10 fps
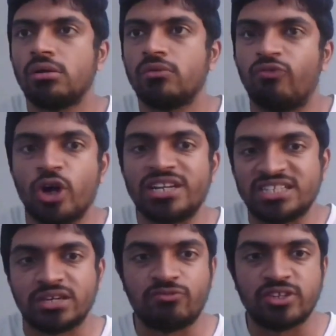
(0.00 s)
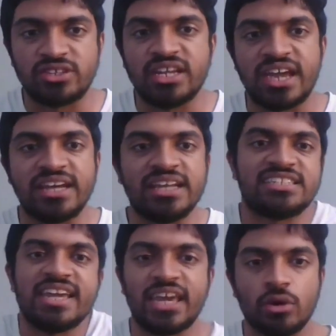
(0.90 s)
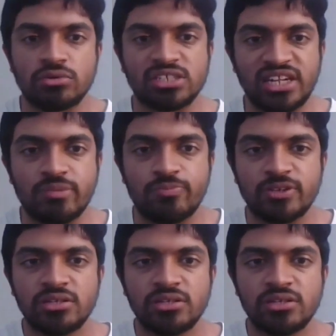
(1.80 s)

47 for 3 and he's taking out the slip.